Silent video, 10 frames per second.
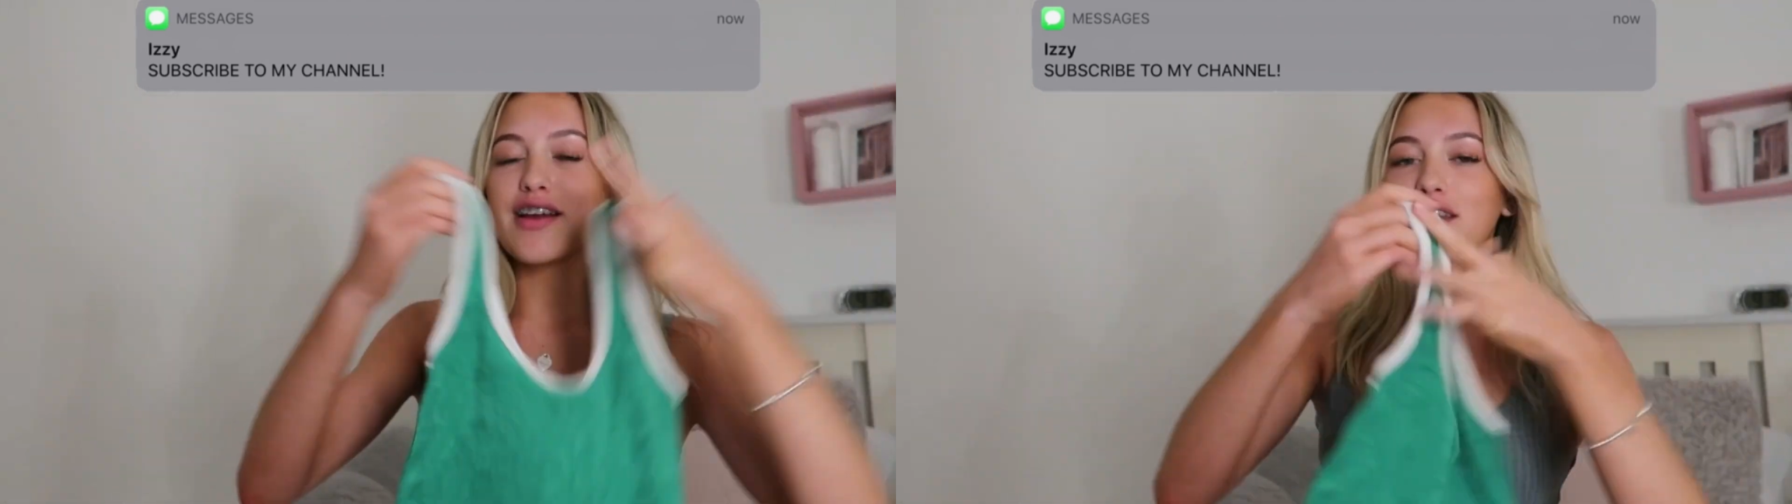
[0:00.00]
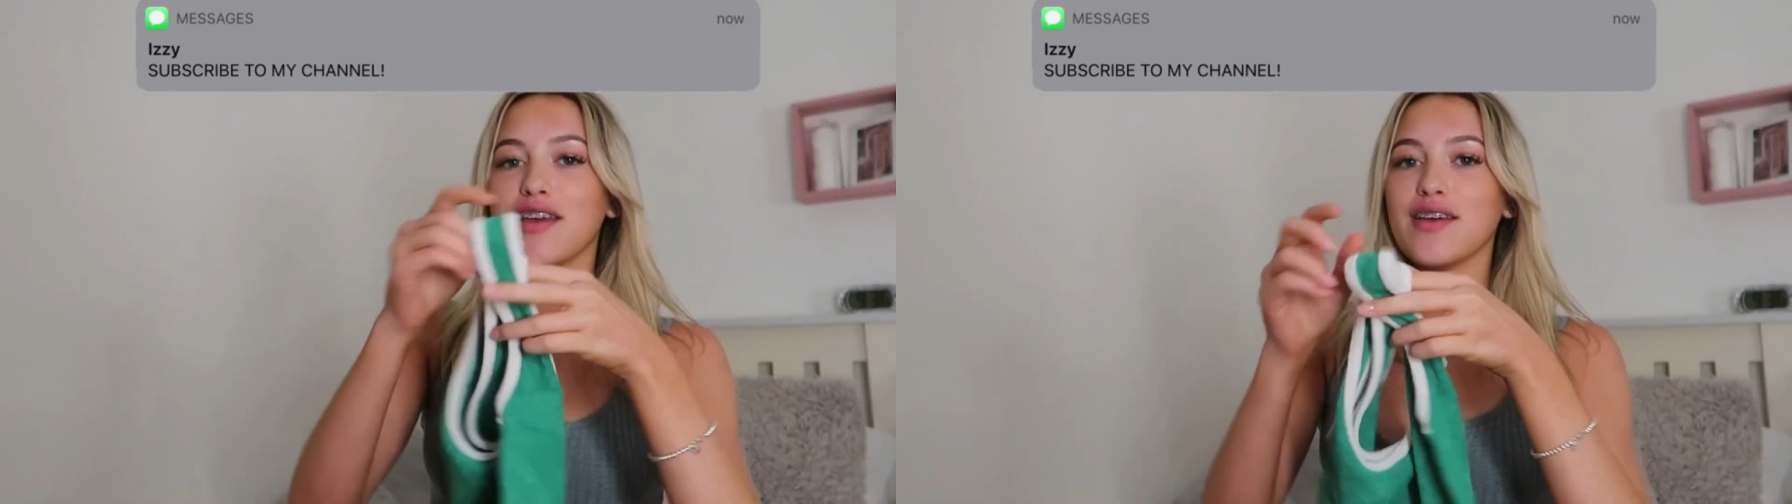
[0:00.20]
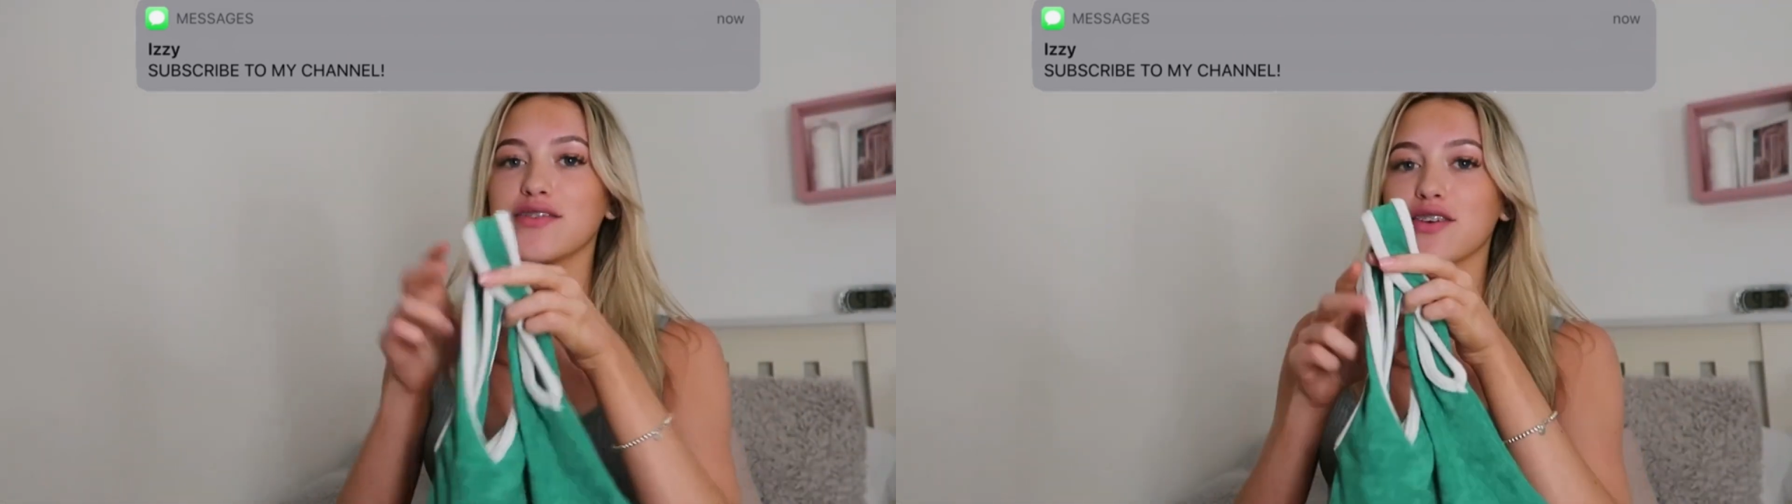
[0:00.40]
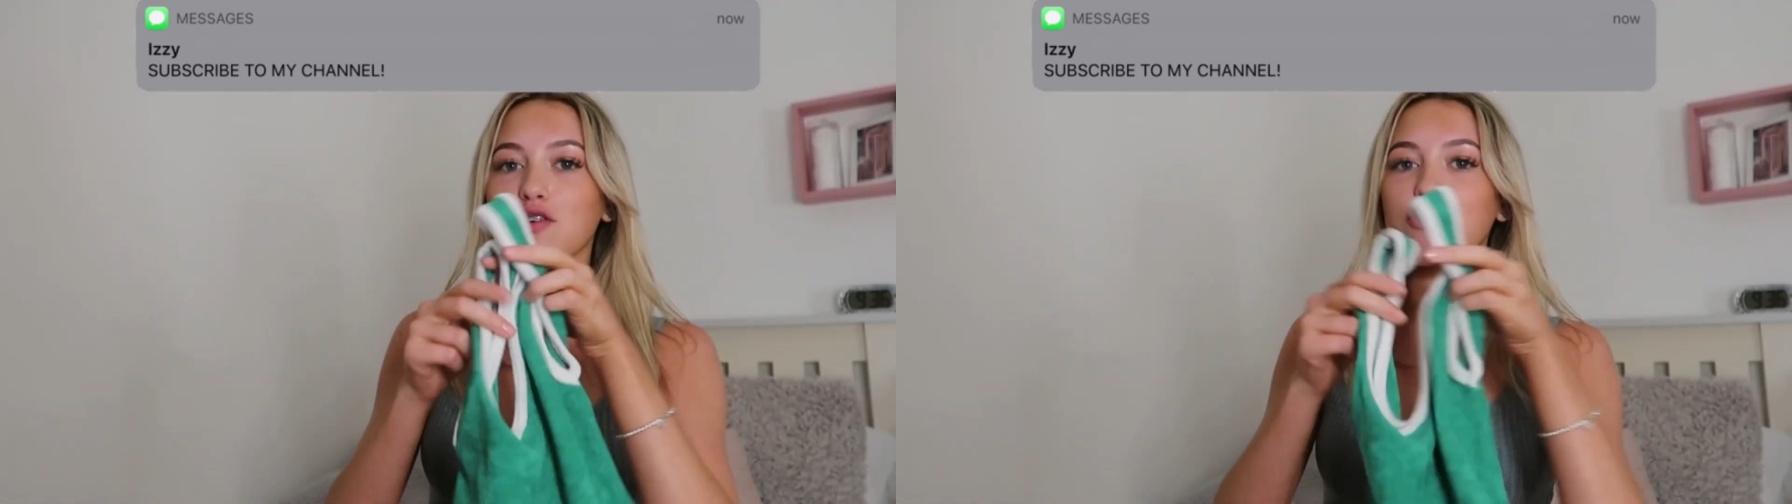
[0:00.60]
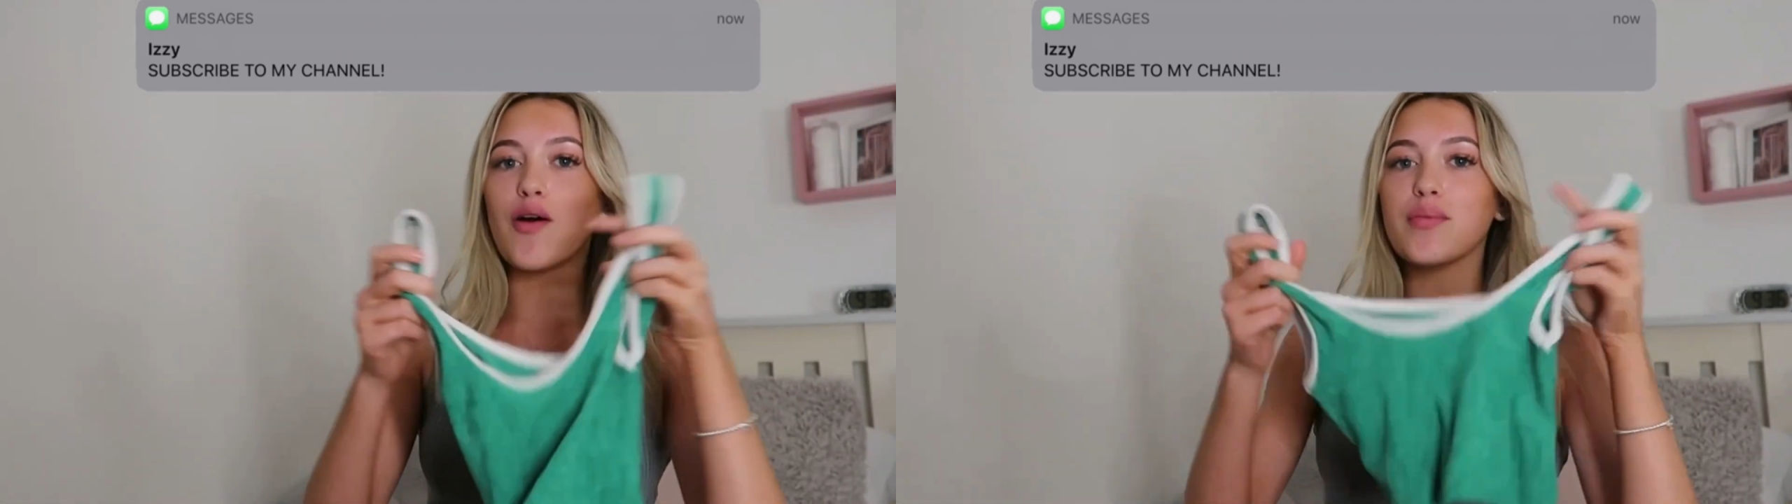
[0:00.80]
cute
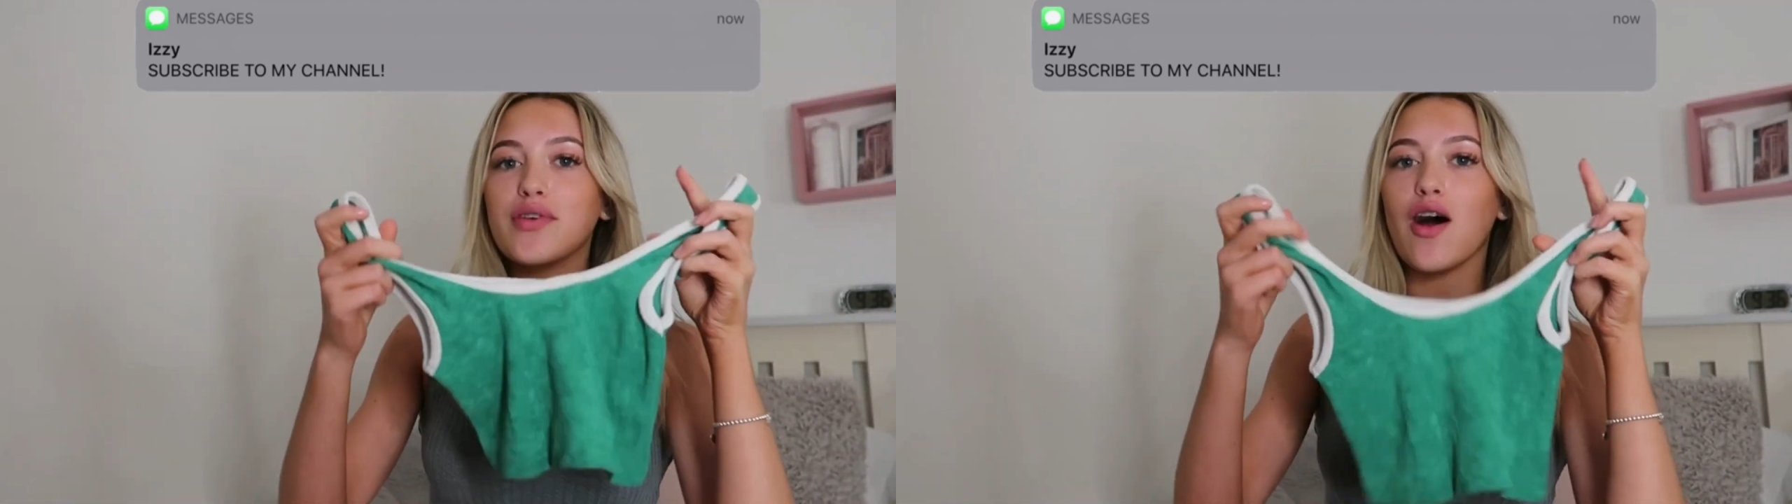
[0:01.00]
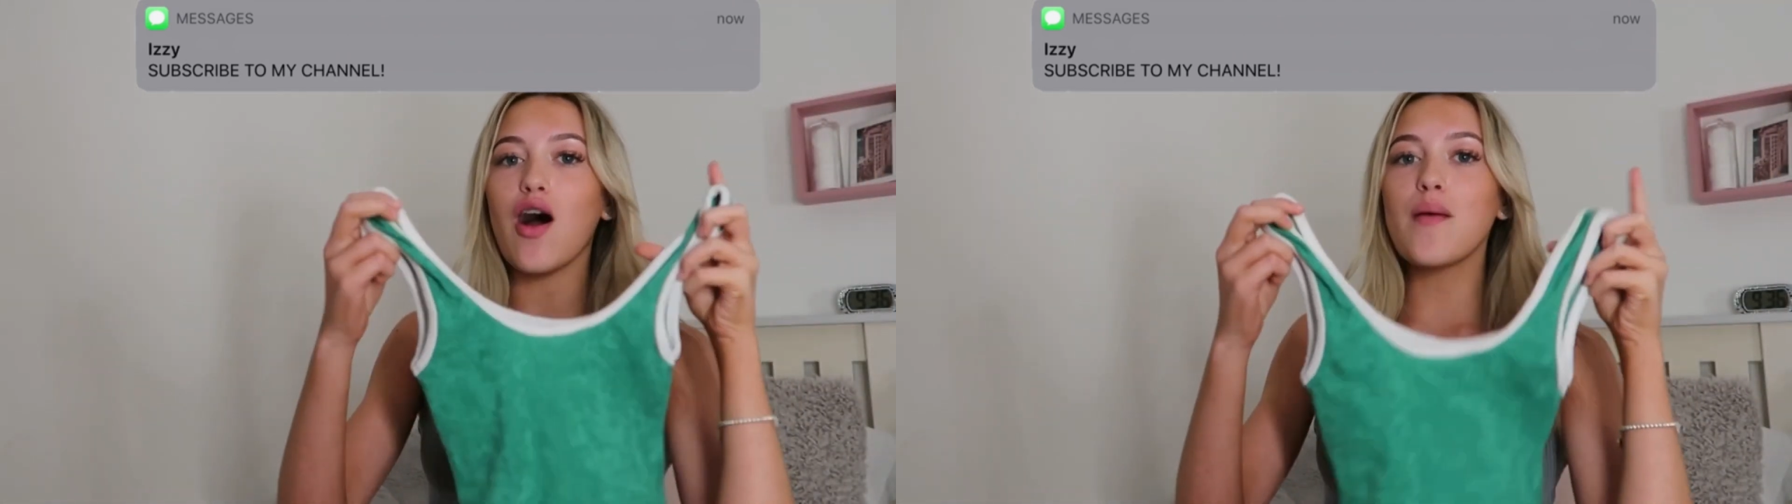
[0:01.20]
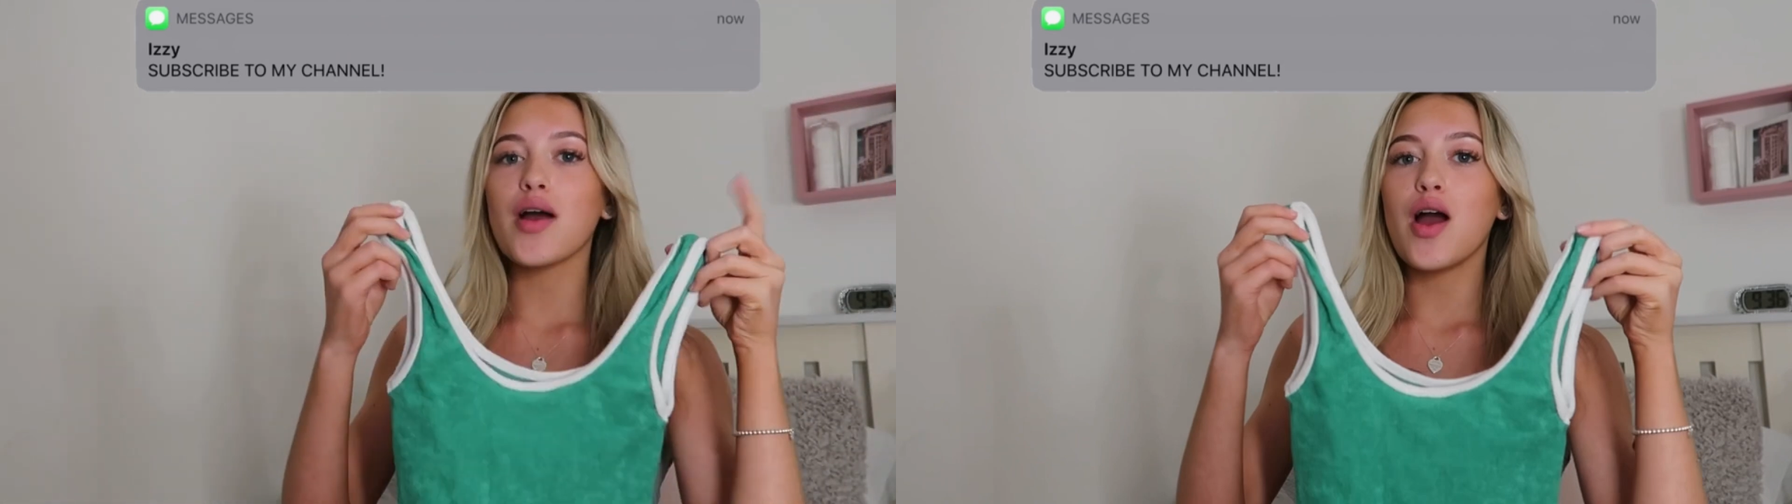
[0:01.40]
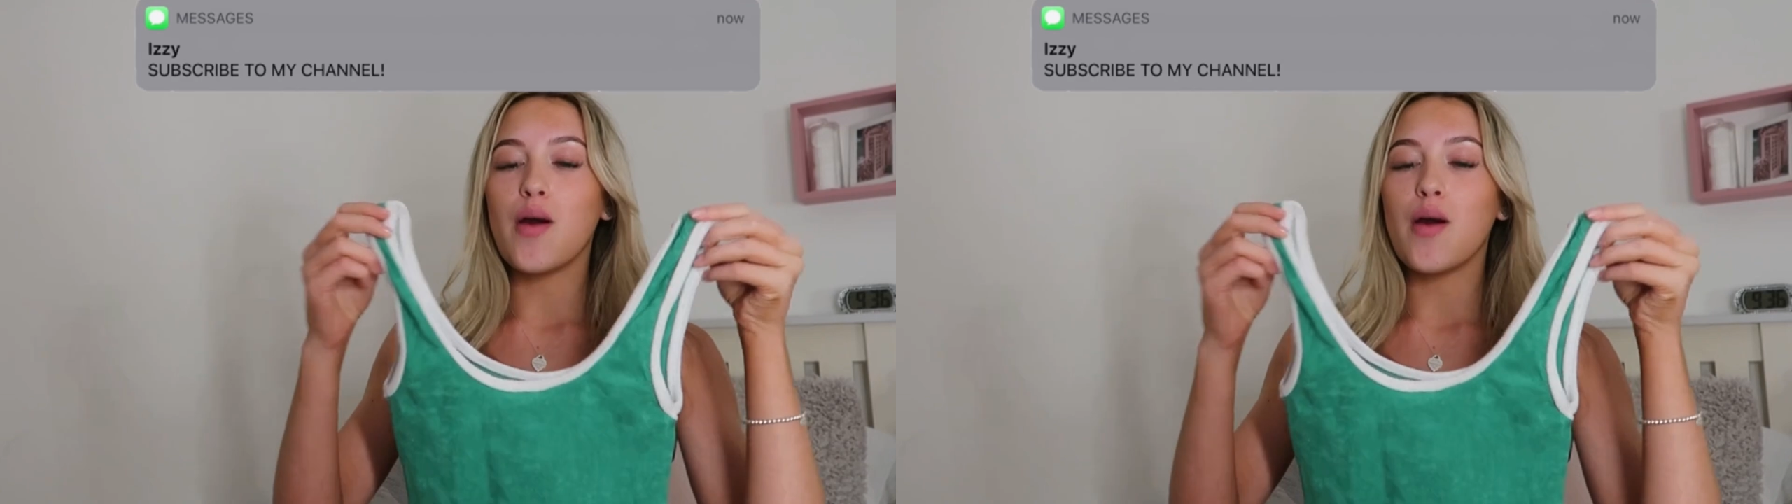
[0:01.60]
crop top,